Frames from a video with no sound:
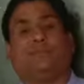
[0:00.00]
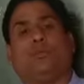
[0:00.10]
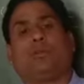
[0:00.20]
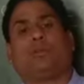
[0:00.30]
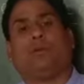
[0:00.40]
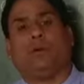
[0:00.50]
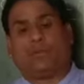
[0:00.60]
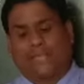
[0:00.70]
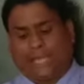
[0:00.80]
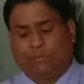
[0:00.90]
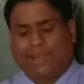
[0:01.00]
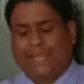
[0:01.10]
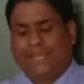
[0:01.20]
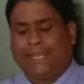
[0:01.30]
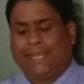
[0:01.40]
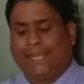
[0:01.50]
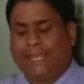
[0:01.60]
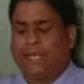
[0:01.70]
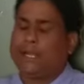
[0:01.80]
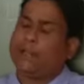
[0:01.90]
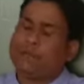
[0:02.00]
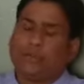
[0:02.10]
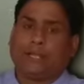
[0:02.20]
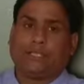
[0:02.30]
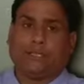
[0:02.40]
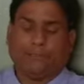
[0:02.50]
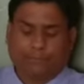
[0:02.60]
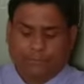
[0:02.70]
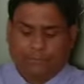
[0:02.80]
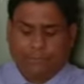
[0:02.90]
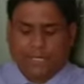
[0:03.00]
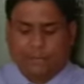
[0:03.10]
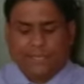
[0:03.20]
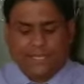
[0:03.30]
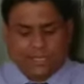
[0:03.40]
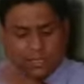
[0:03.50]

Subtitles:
more about the equality in a democracy. That means,